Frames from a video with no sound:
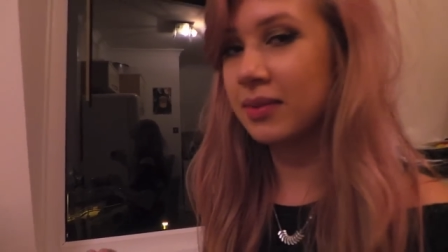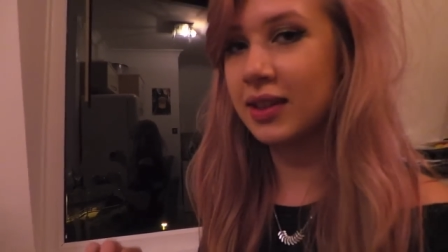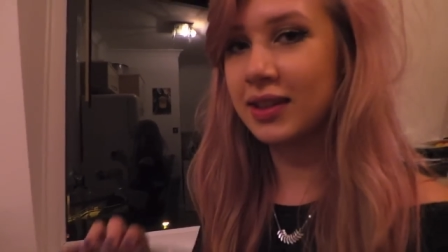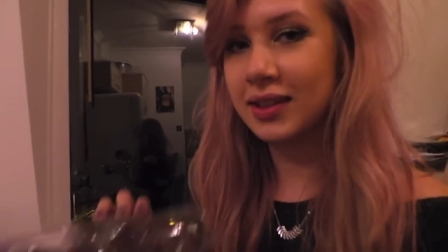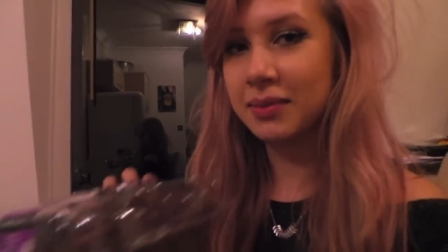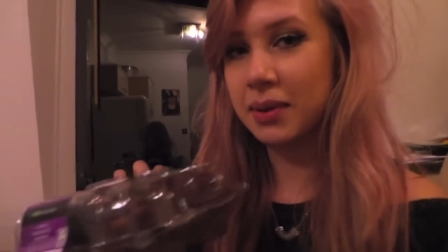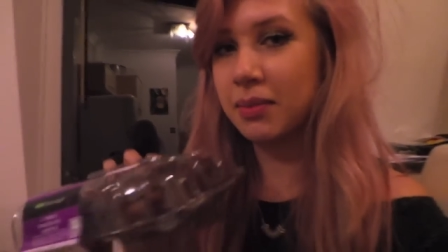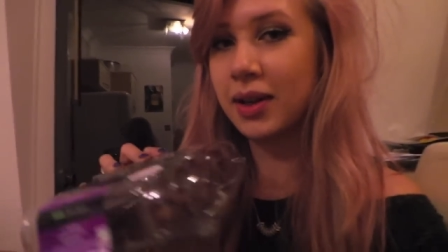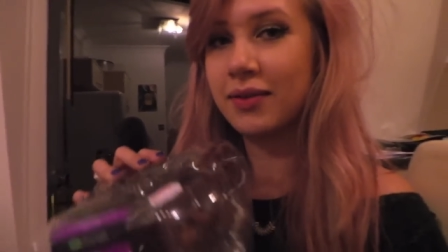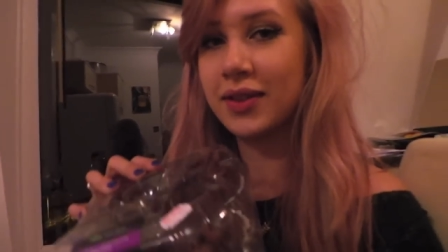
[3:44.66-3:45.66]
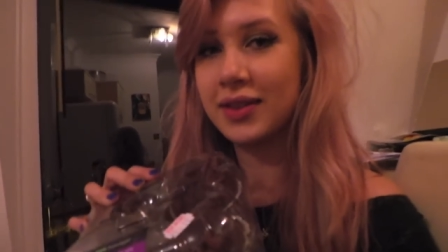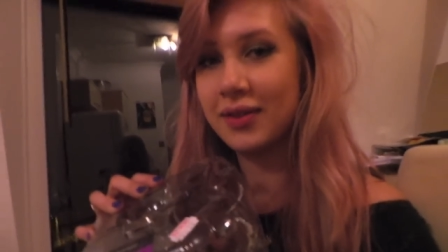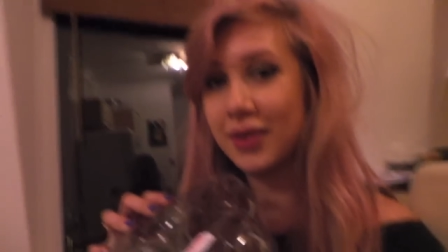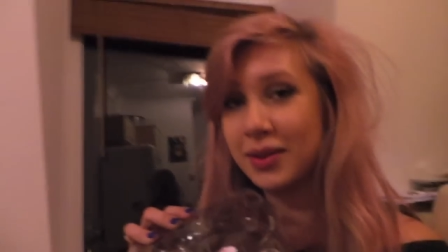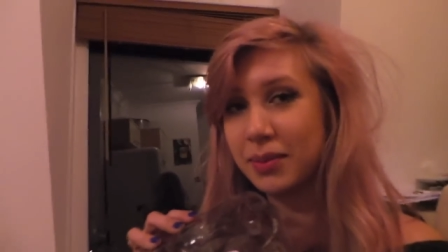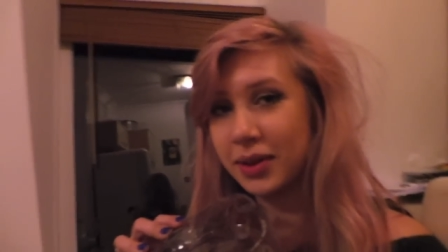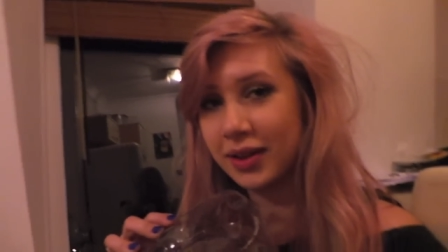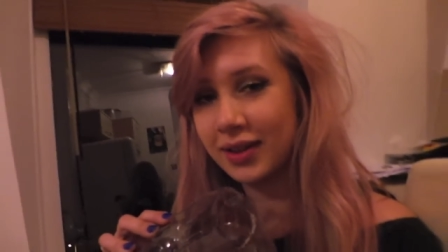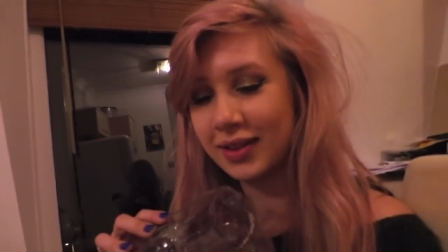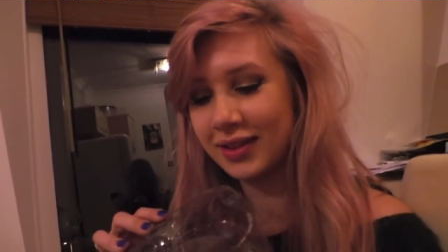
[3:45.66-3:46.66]
this is my breakfast for
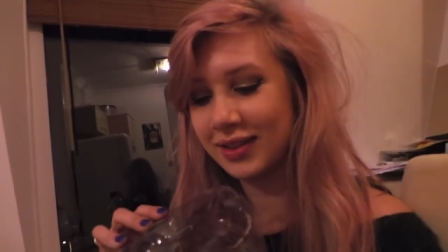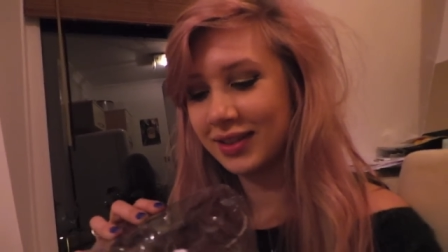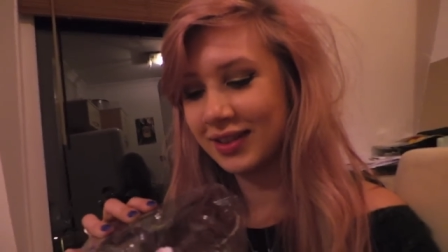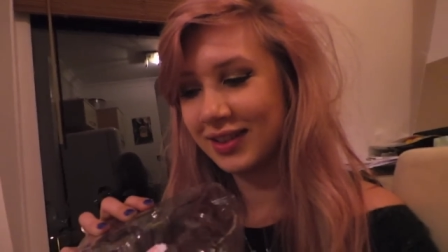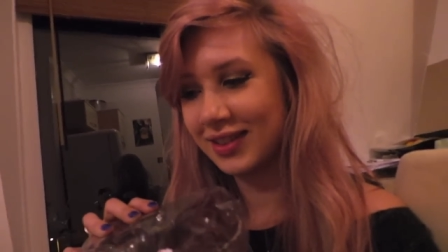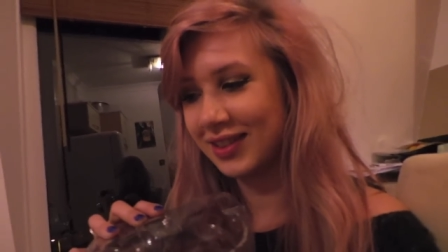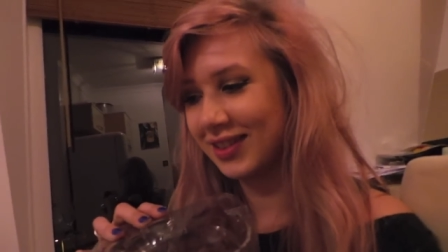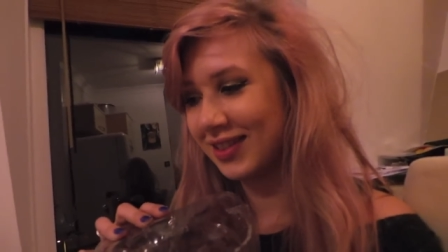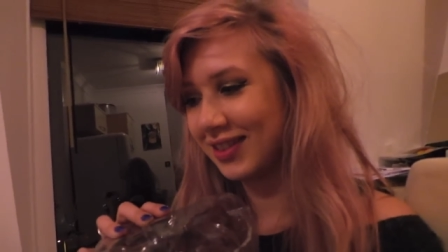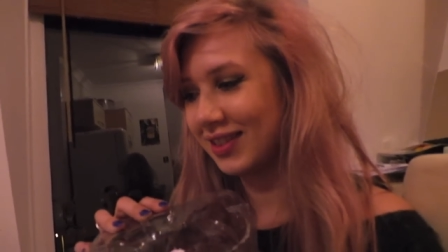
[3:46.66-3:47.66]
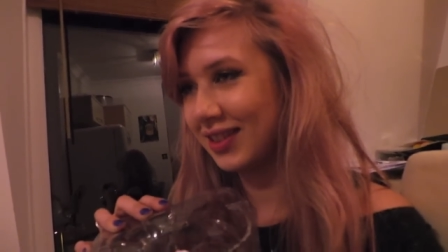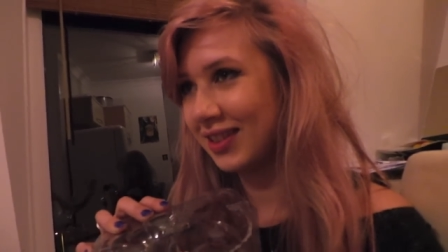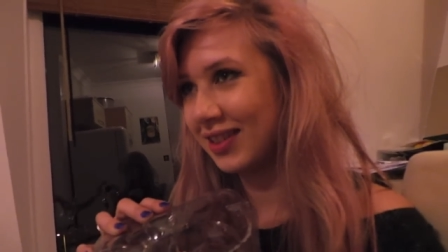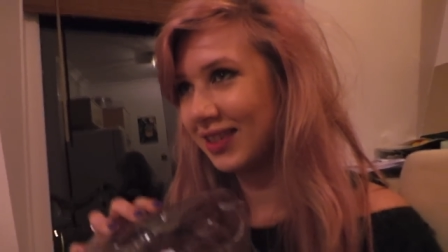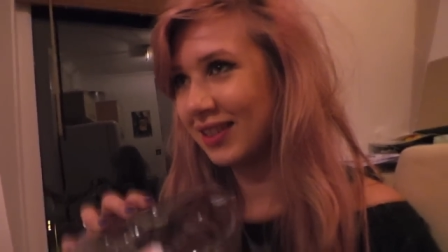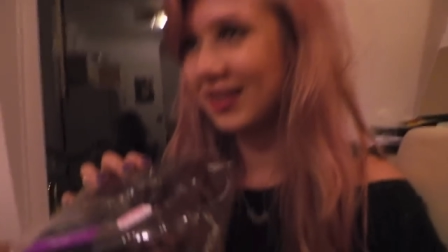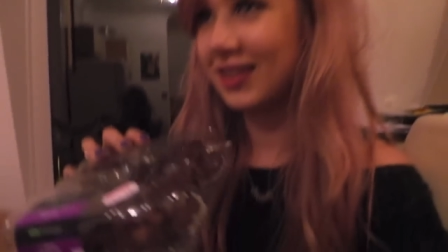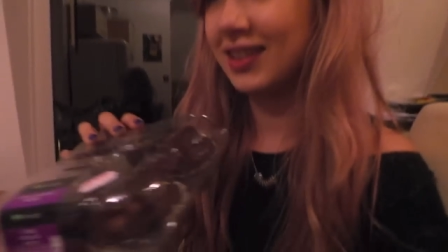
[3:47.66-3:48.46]
tomorrow. You